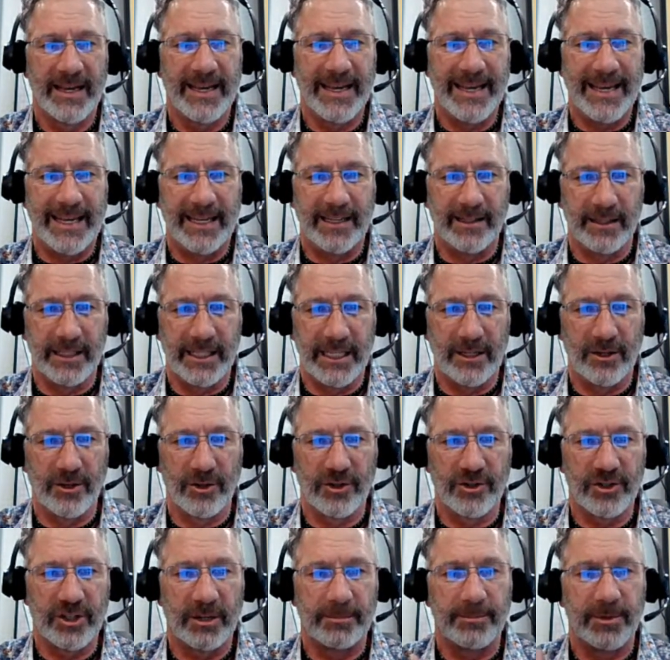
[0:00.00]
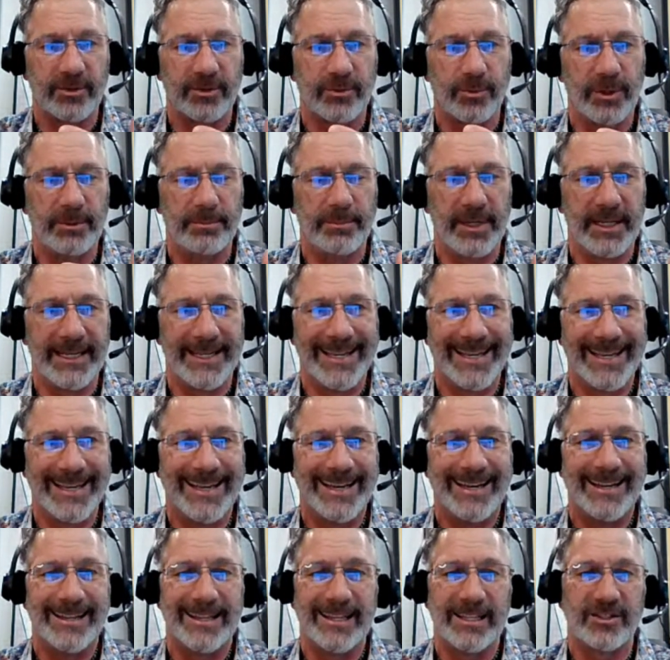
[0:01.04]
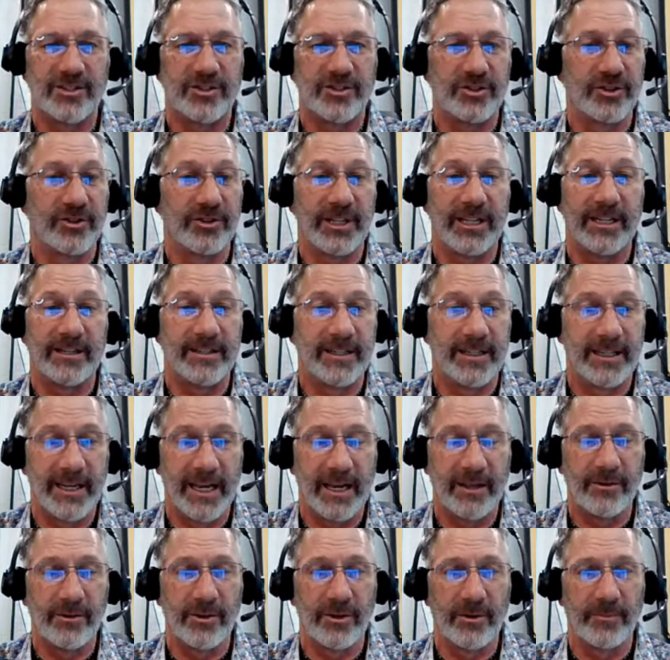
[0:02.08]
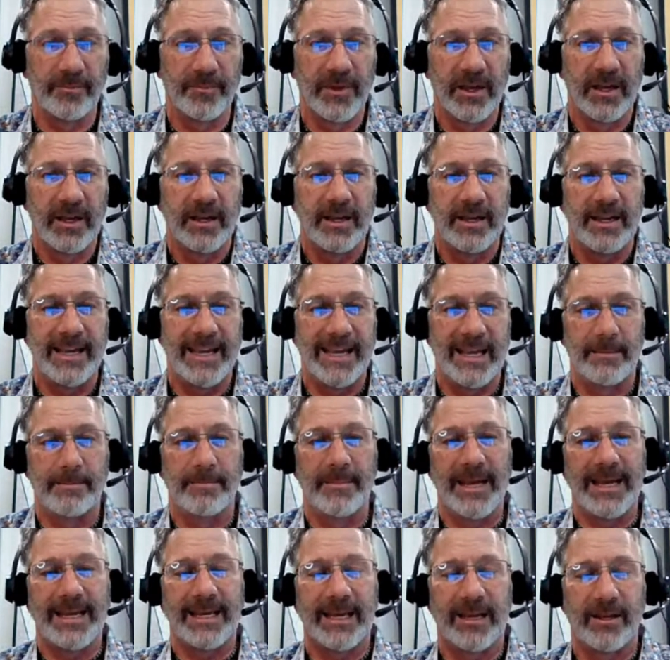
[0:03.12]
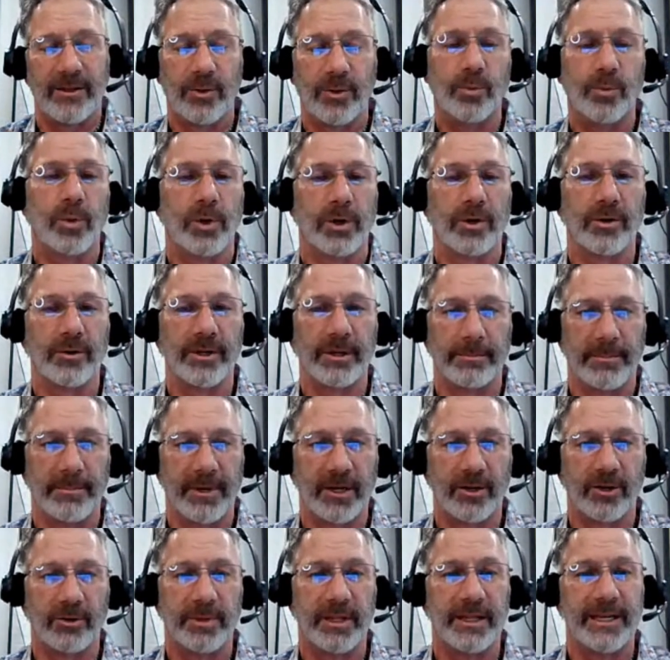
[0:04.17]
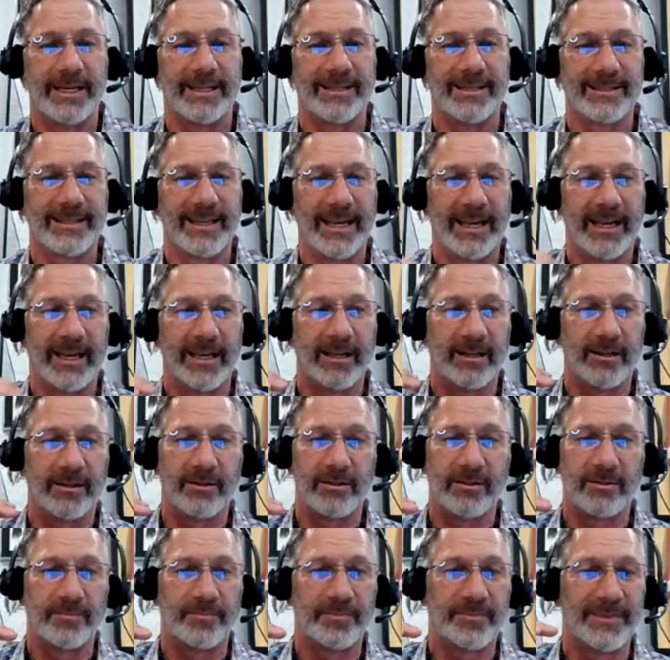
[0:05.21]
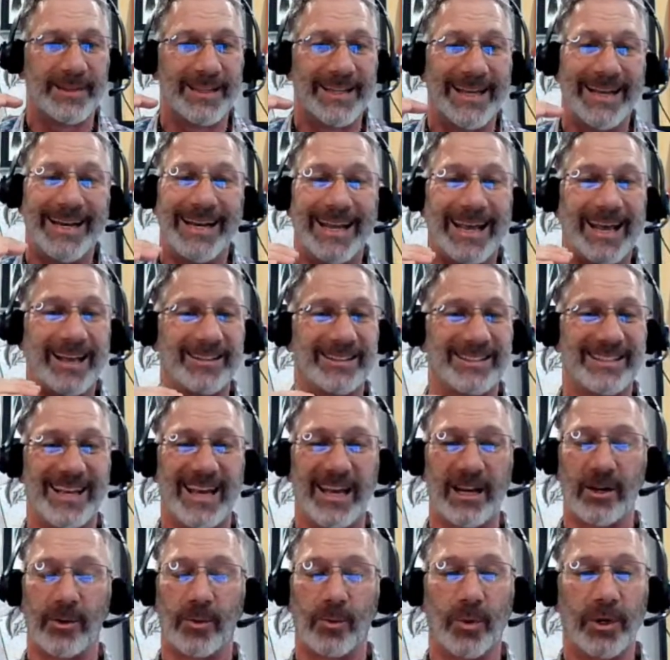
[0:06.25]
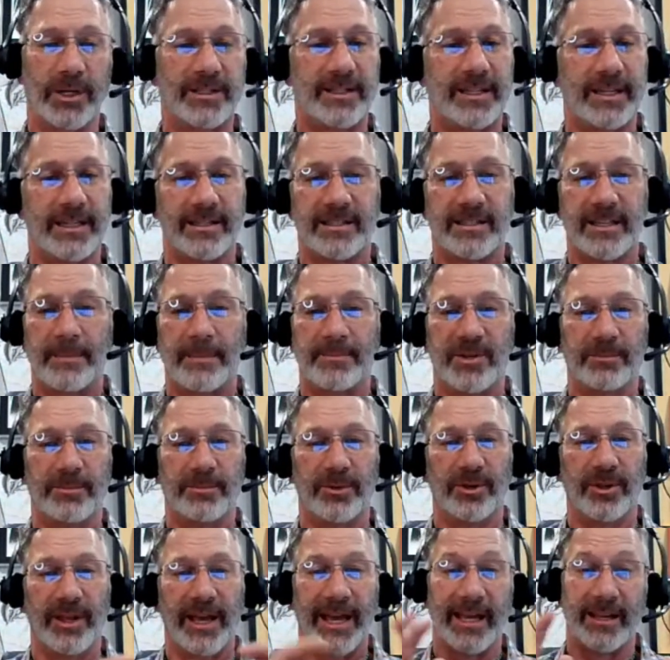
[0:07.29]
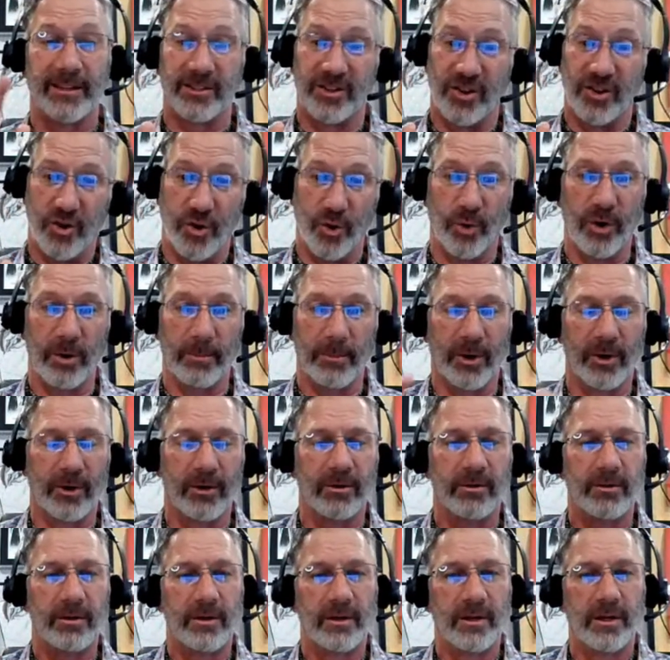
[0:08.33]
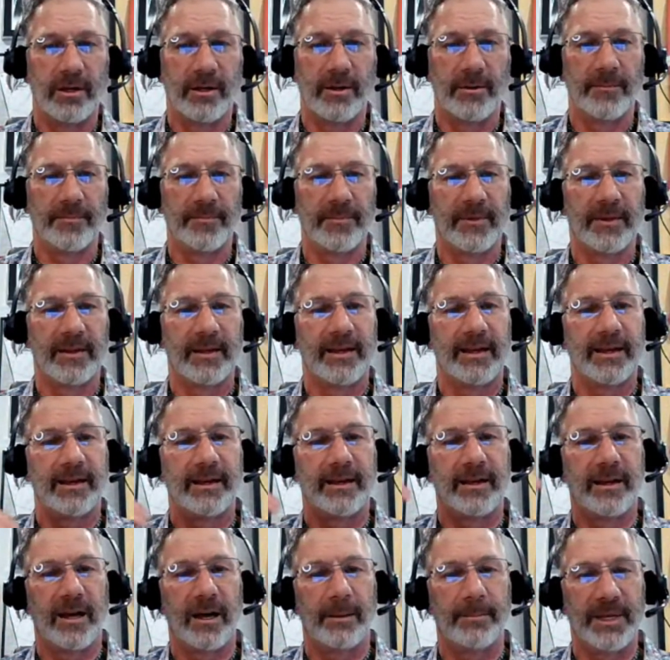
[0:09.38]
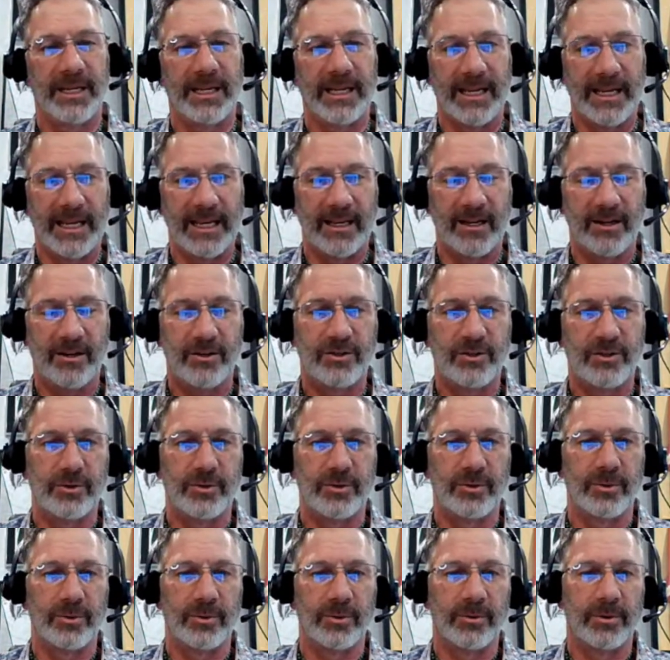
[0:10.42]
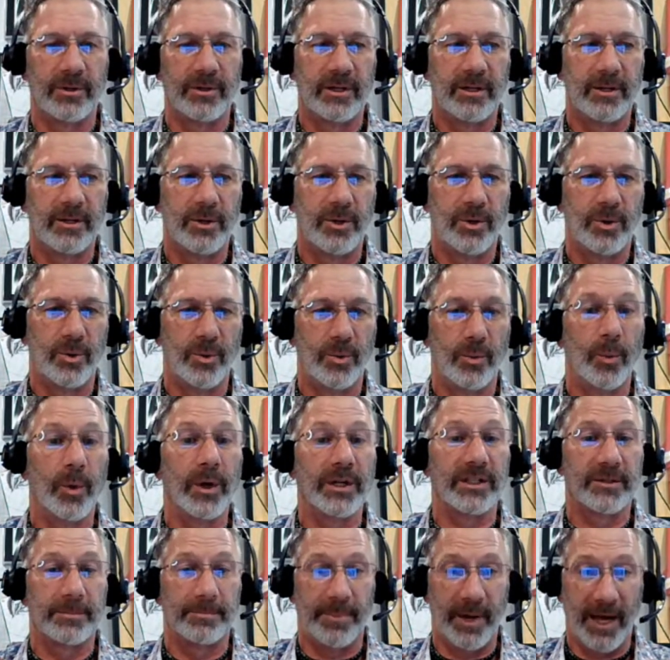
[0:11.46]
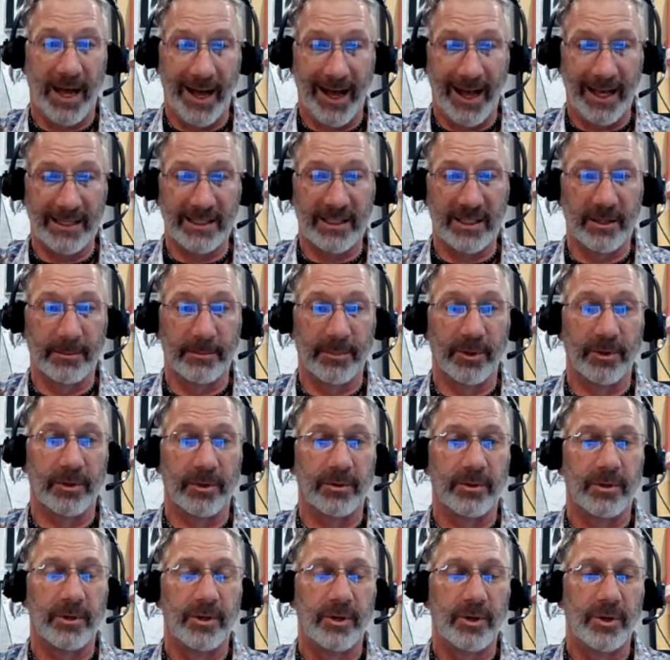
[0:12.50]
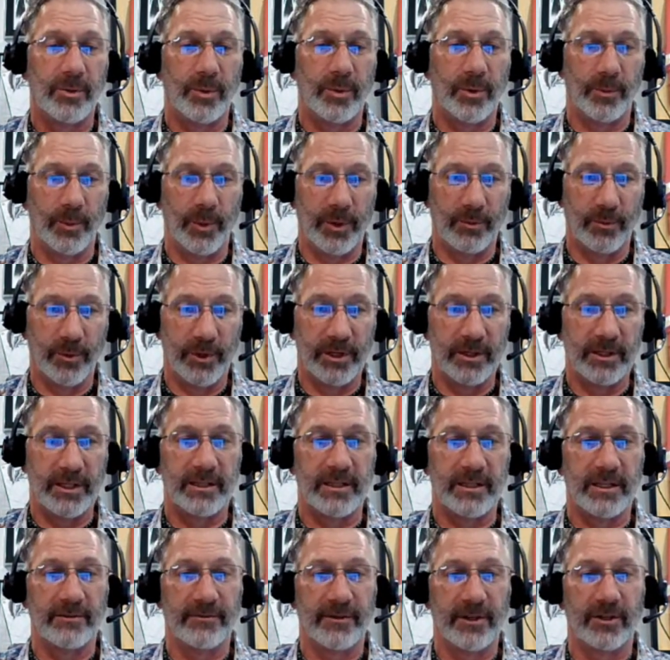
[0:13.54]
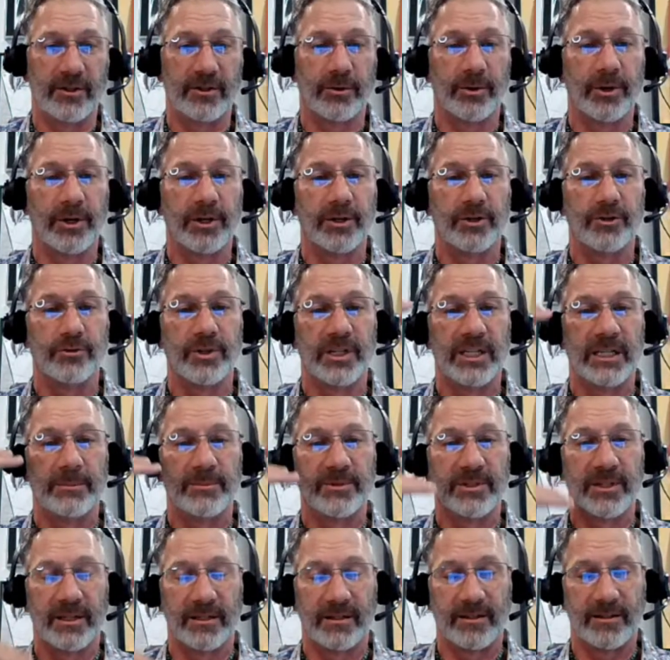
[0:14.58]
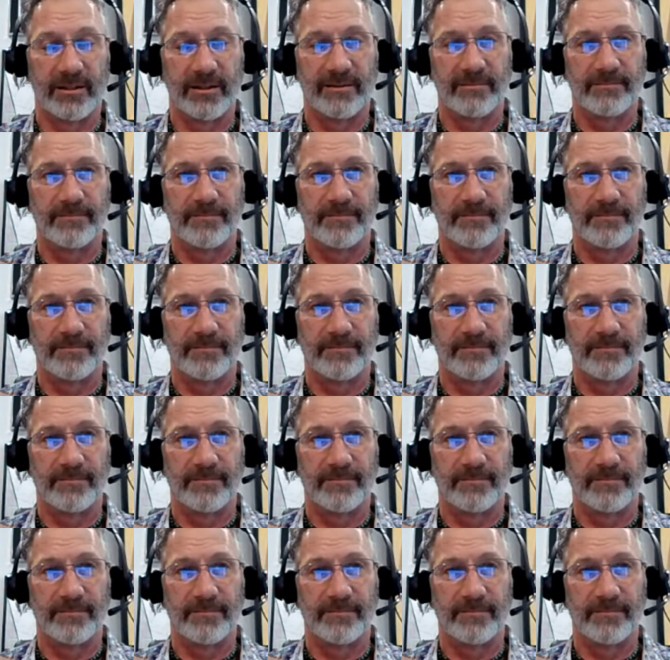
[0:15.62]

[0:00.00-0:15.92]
in leadership as we begin this journey together in making the world a better place and getting outside of what's acceptable as normal, coming into what's possible when we really live into our dreams and